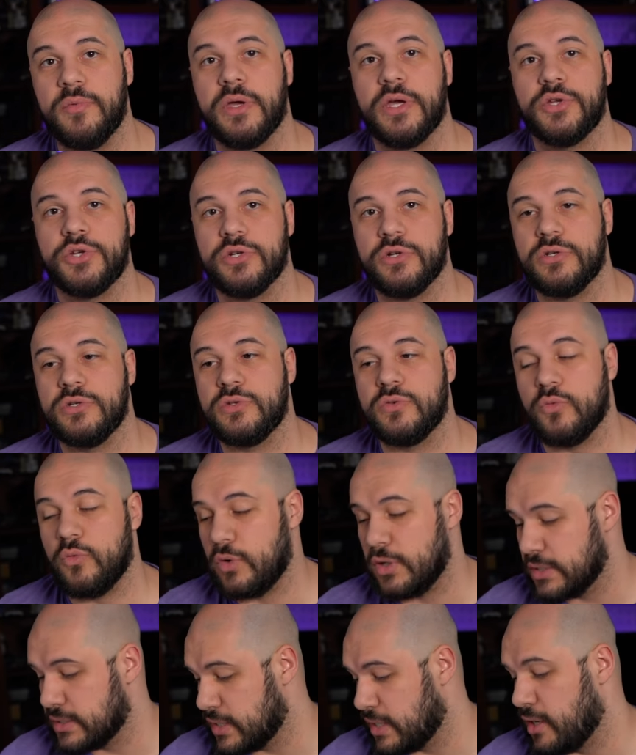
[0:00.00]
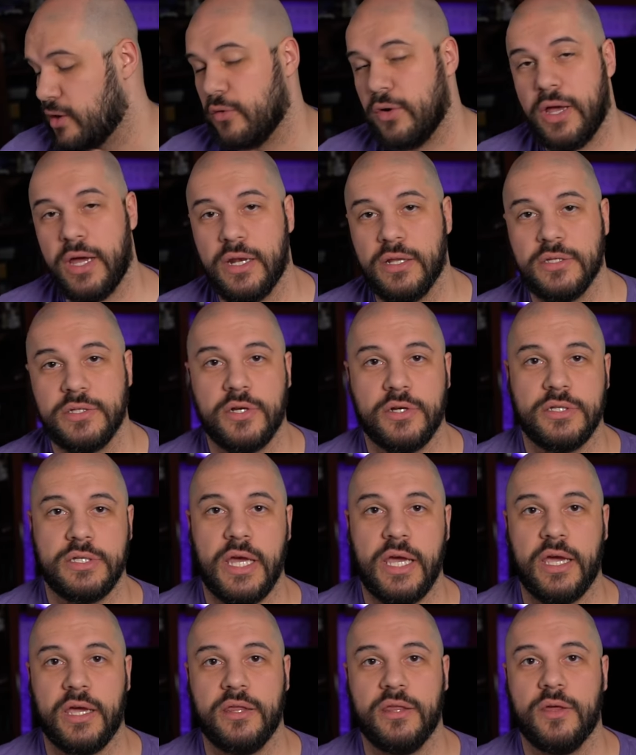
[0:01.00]
pictures, once I go ahead and start
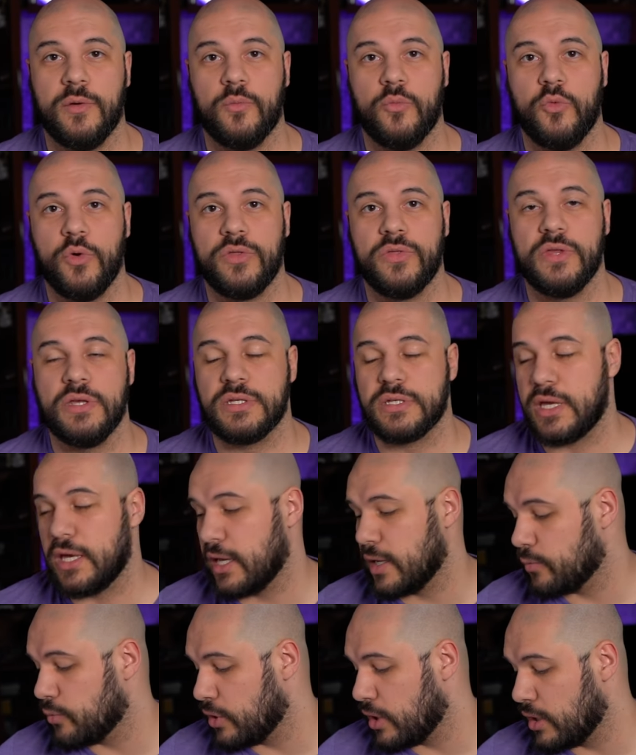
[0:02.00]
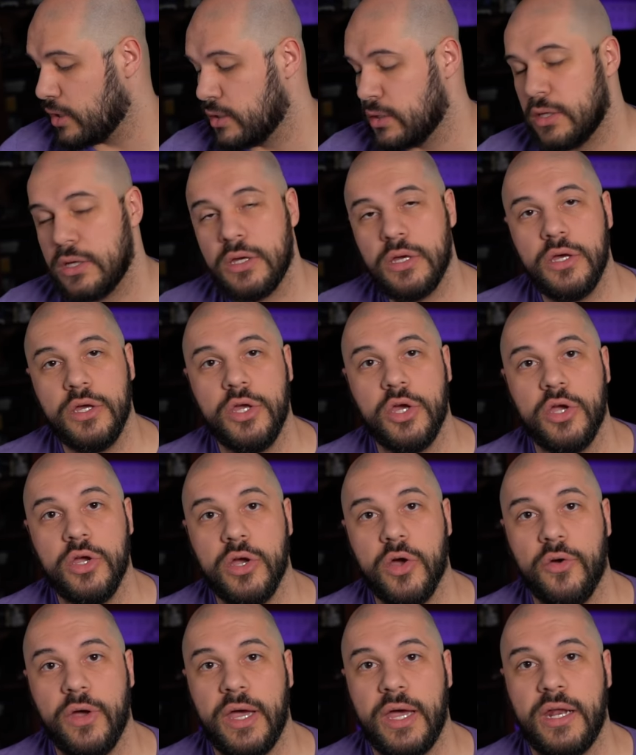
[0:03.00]
taking them with this camera, you can
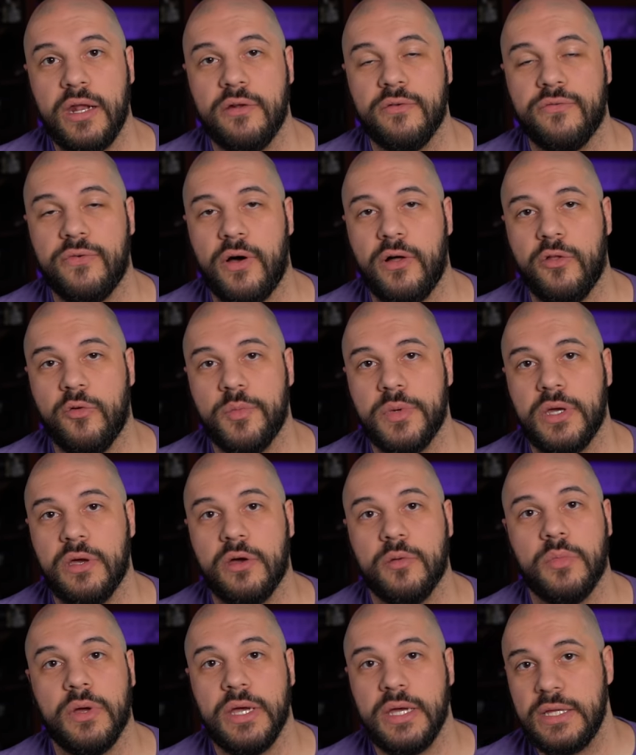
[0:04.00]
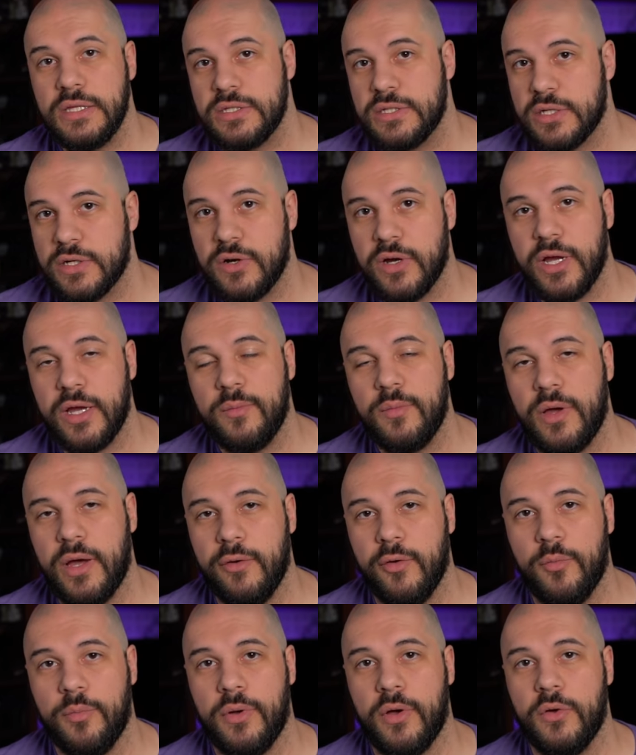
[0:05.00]
go ahead and follow me on my Instagram.
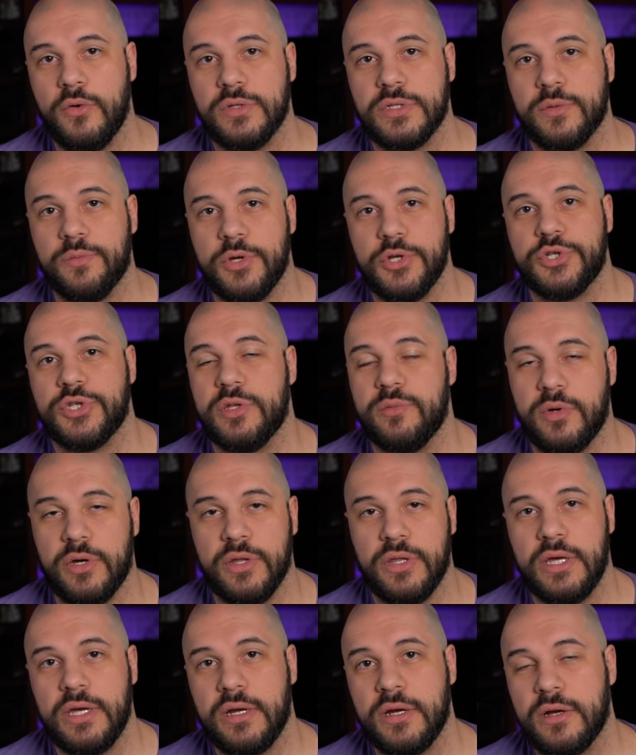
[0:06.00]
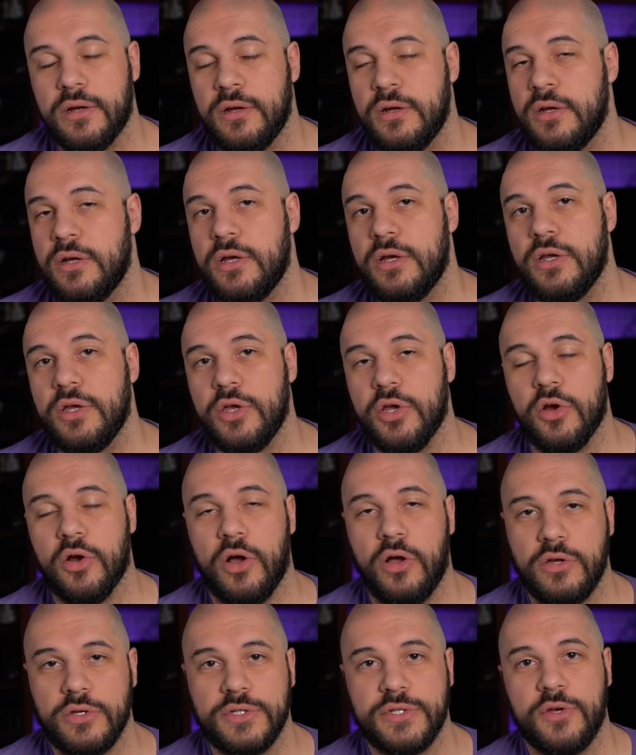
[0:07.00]
I will post a bunch of them on there. You're
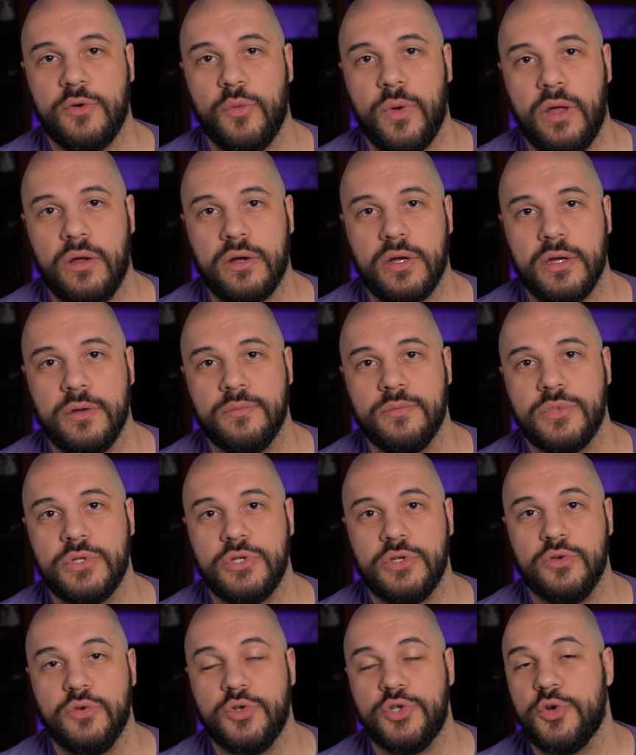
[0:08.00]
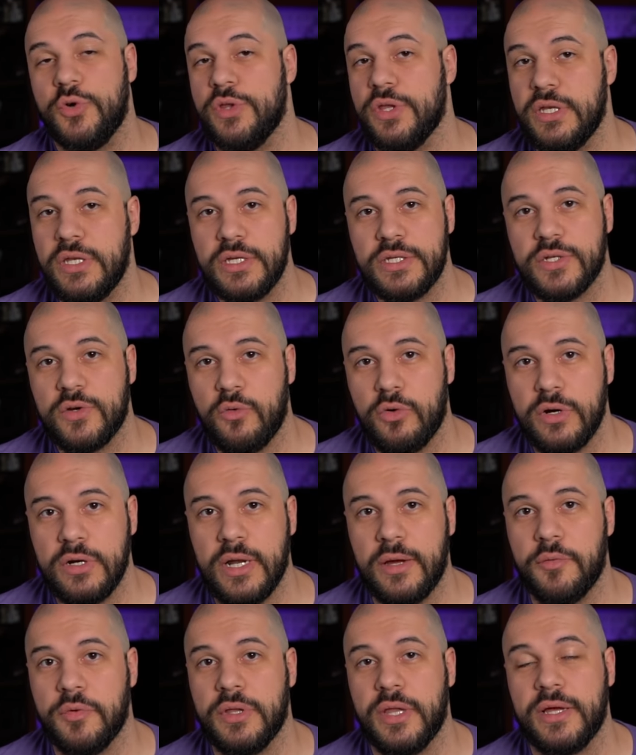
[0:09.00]
also welcome to join the Discord,
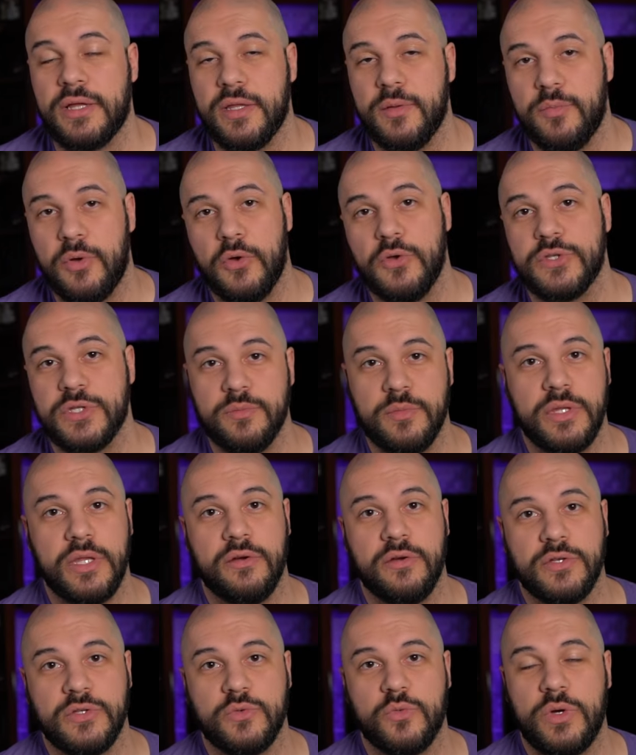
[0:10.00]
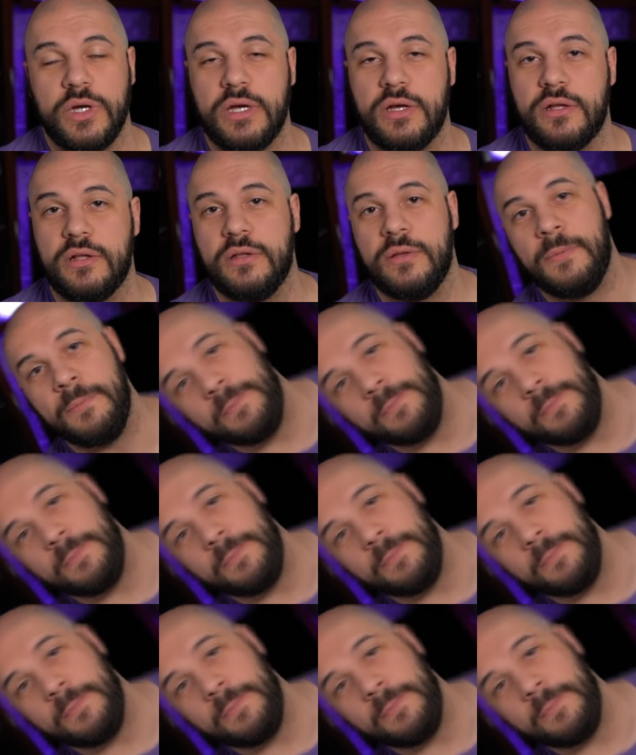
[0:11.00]
and I will likely post them in there as well.